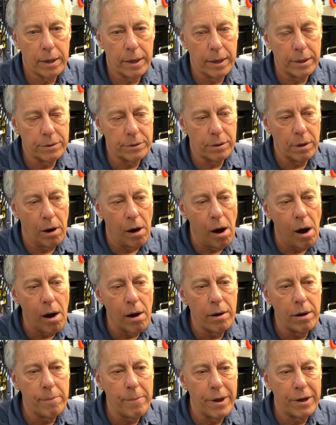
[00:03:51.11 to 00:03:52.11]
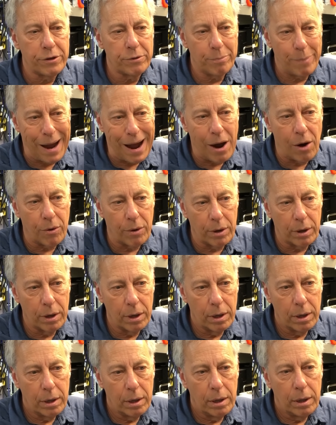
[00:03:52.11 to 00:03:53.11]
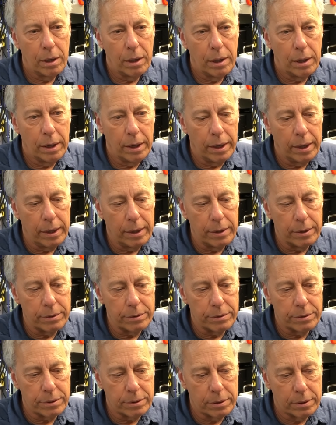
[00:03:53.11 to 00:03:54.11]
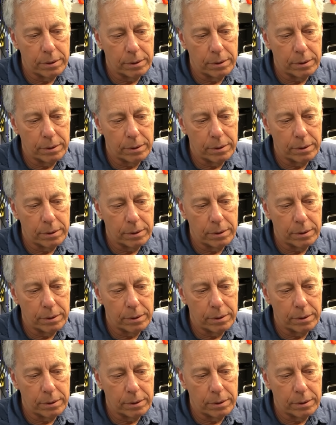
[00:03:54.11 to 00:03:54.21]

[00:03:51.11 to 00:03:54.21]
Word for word: Its RMS power is